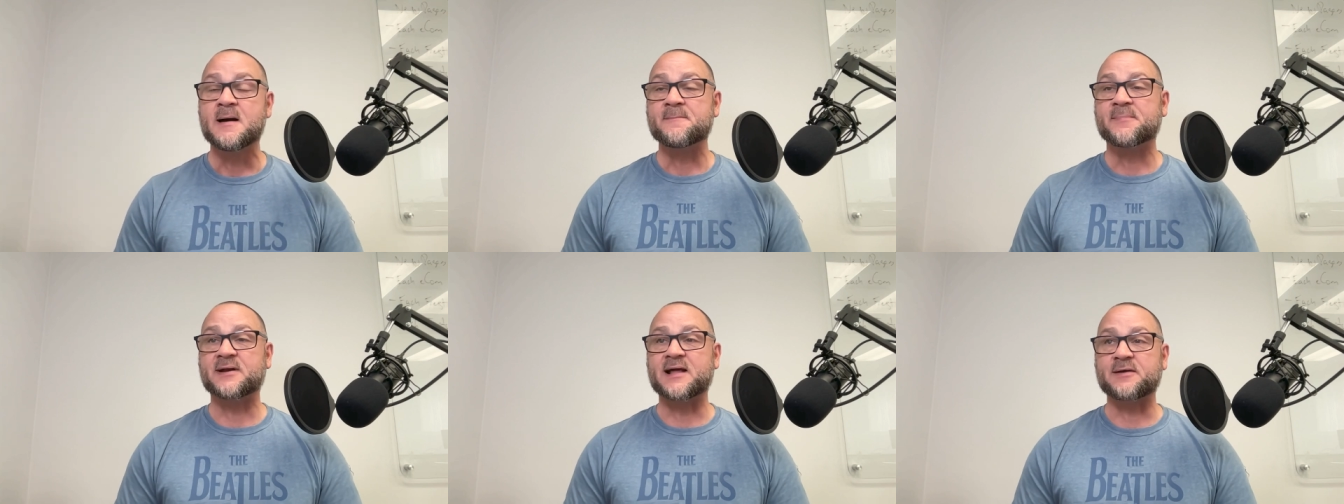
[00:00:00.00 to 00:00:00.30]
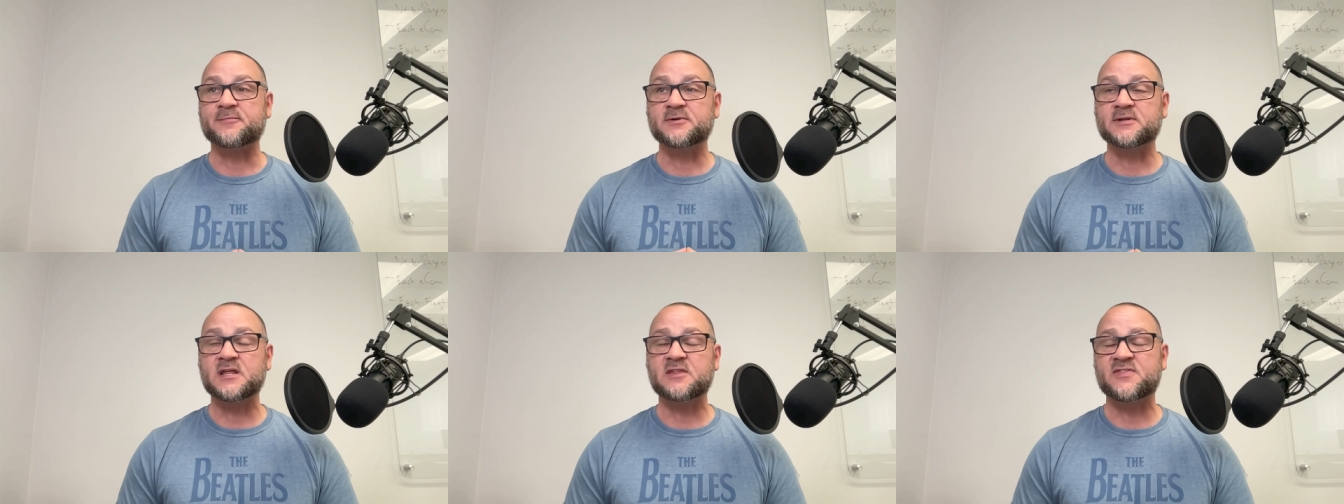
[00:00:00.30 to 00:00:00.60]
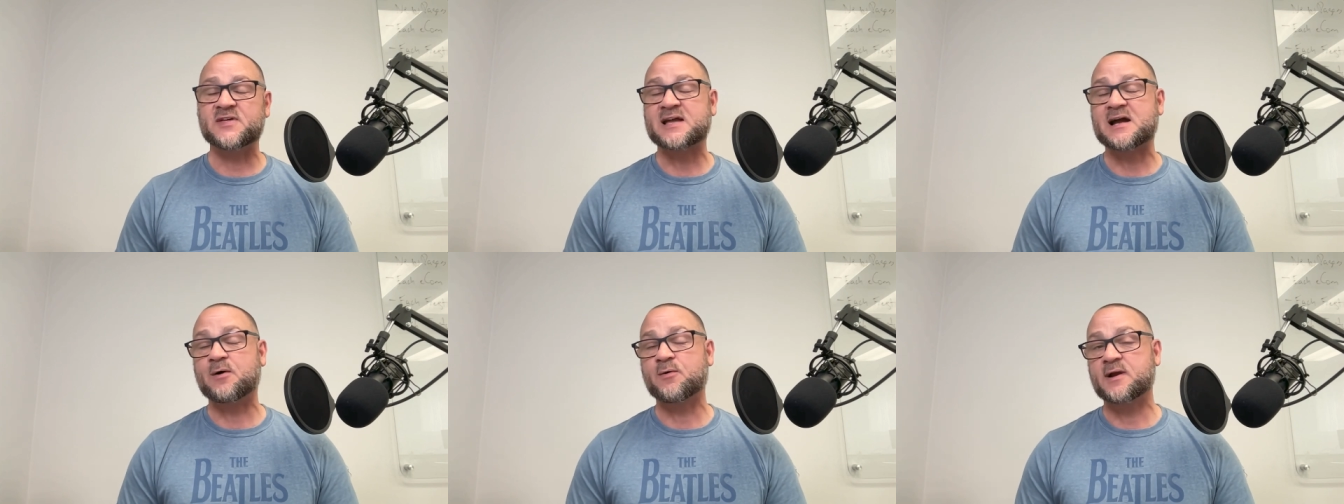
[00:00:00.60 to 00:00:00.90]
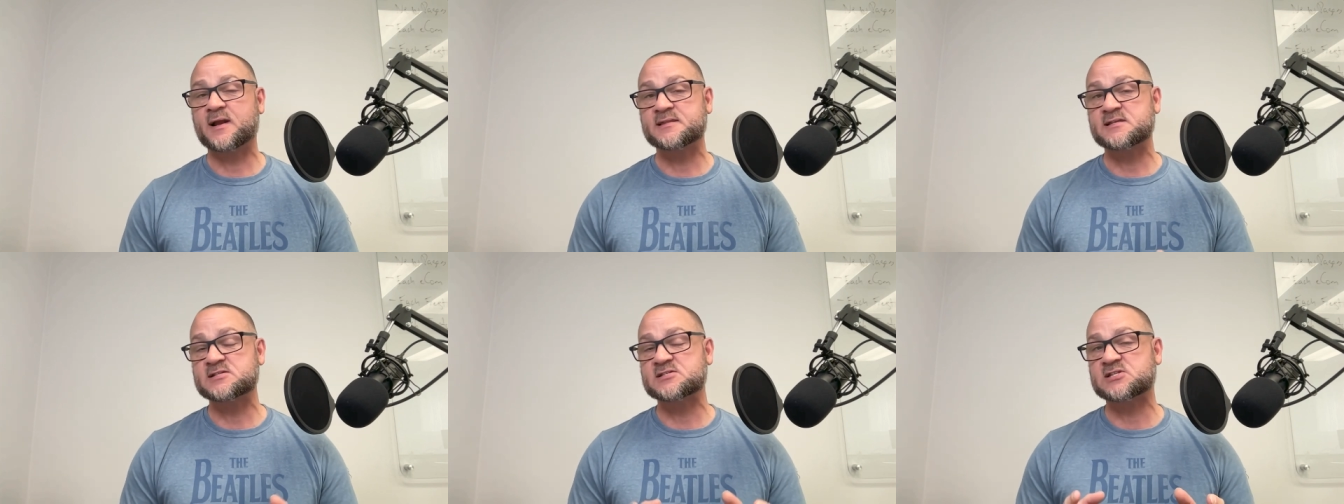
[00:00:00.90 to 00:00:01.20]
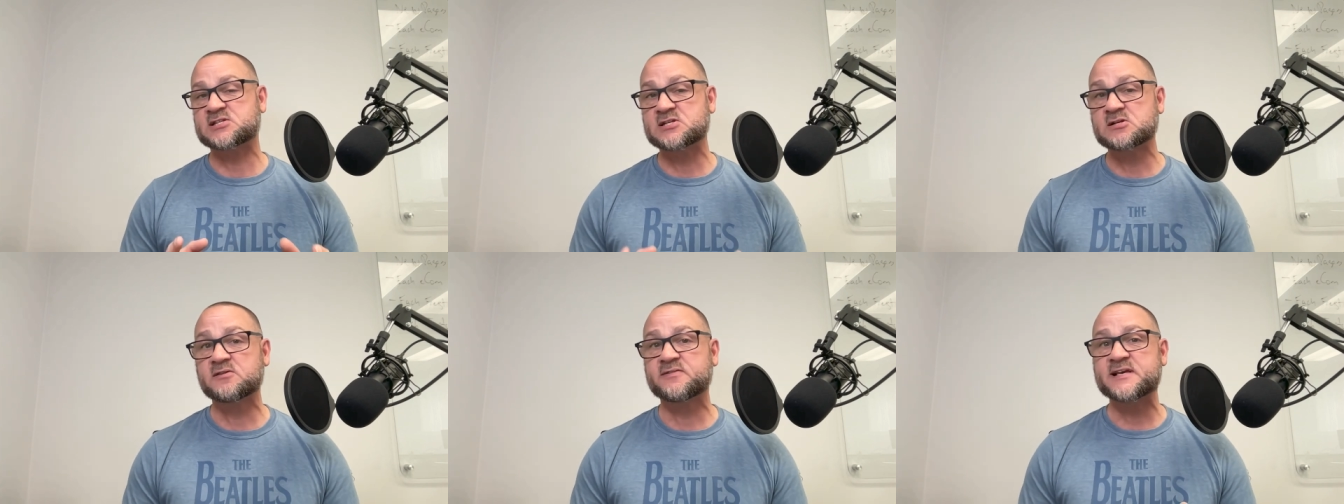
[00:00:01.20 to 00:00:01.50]
but I really think I want to
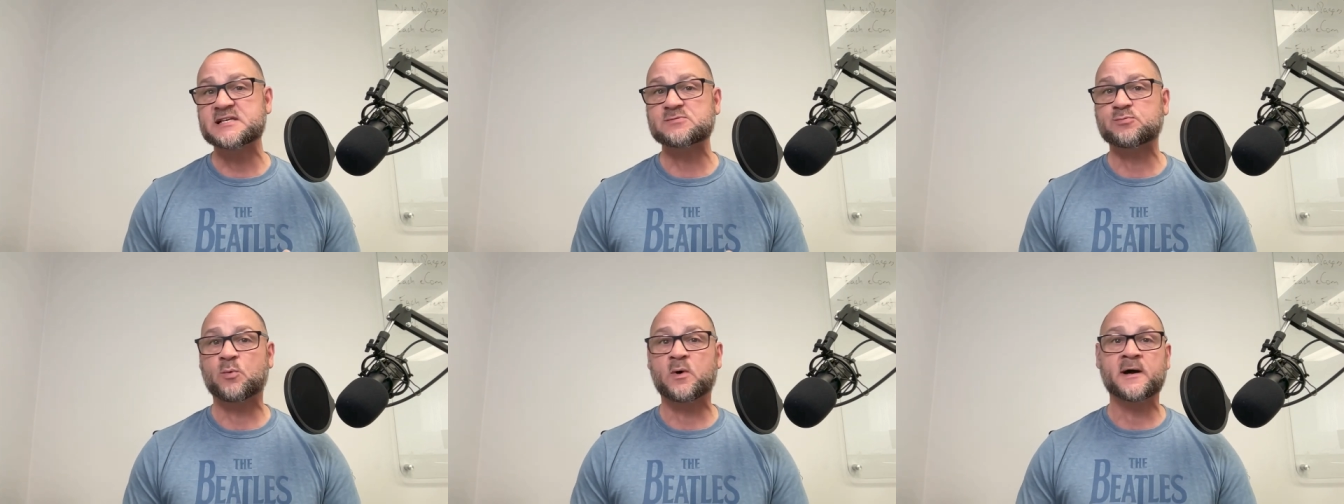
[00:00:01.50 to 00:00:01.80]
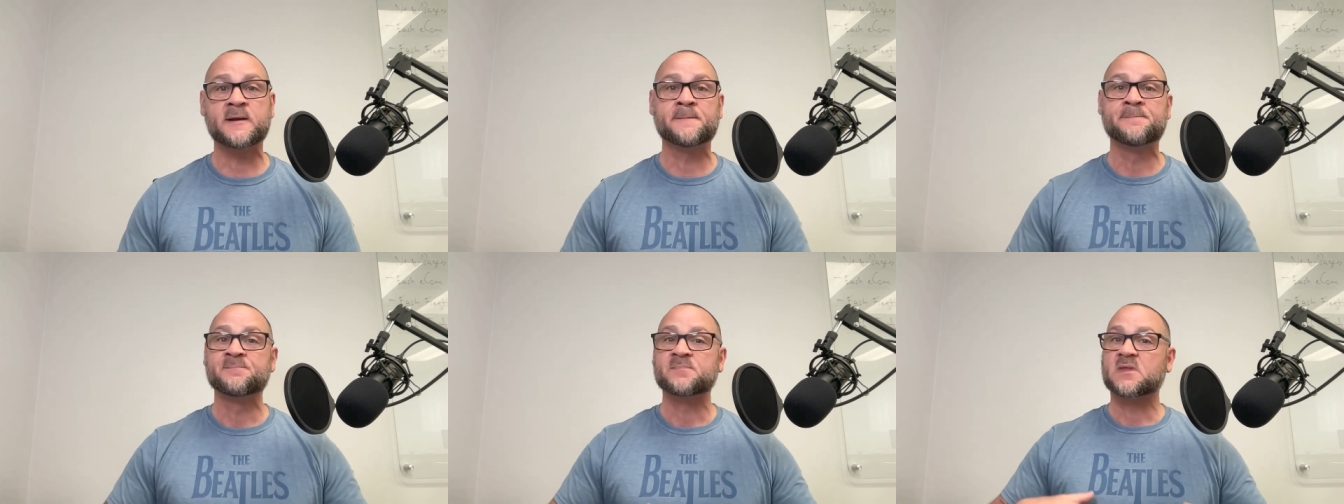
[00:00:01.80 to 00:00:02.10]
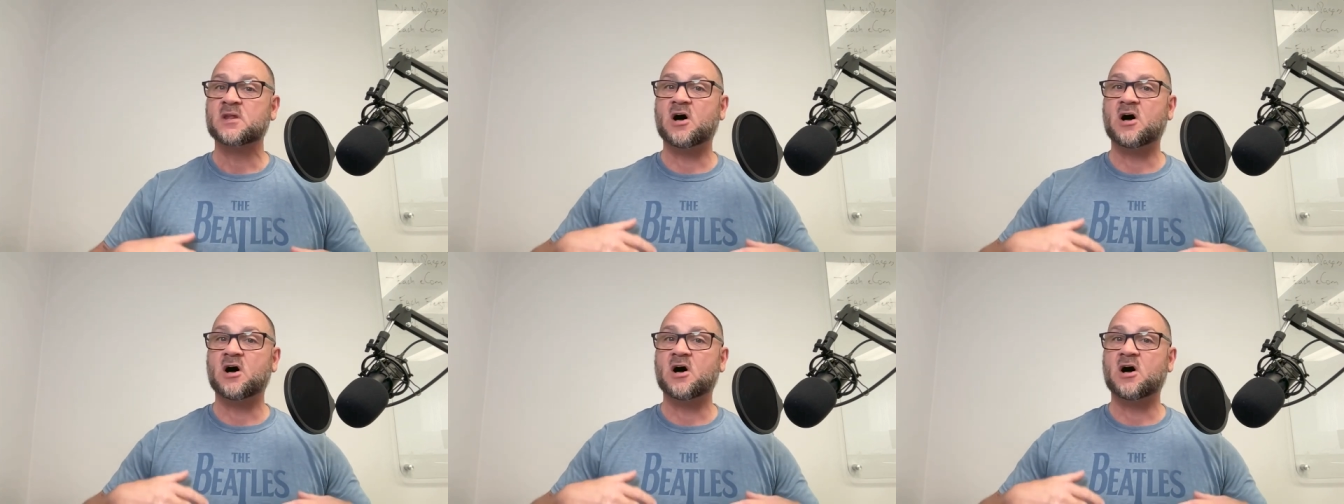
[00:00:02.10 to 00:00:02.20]
just do this one